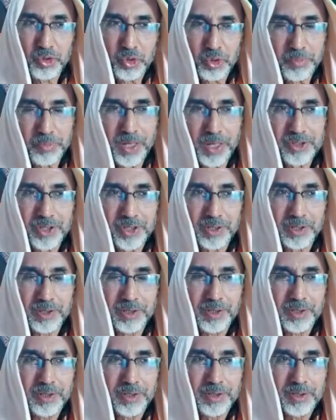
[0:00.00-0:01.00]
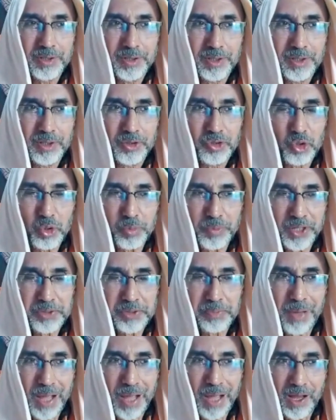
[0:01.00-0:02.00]
too
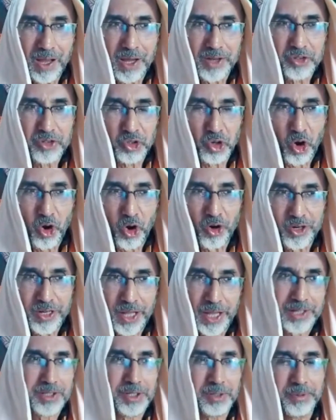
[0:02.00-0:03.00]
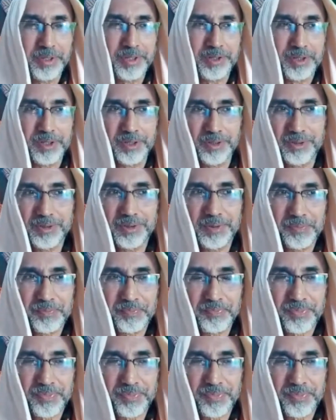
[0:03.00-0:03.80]
much bad, wrong activities,